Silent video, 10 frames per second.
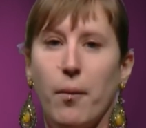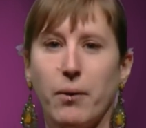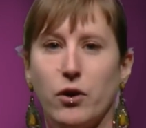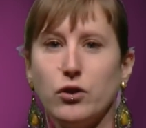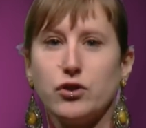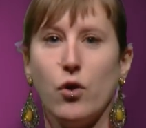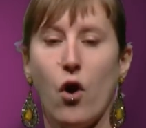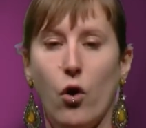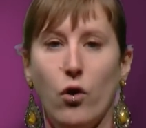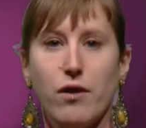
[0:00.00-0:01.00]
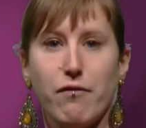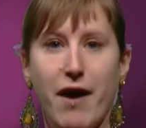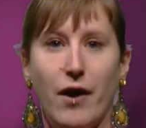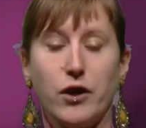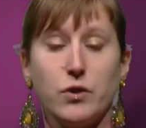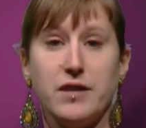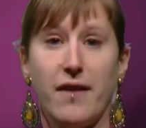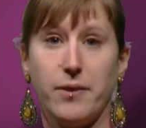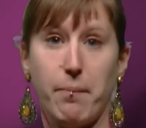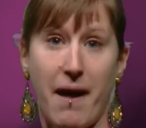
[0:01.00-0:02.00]
but also all the values
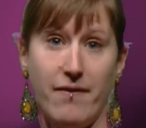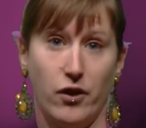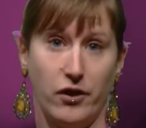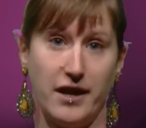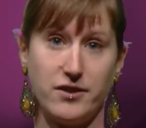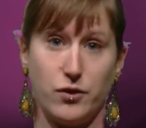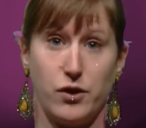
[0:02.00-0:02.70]
that depend on it.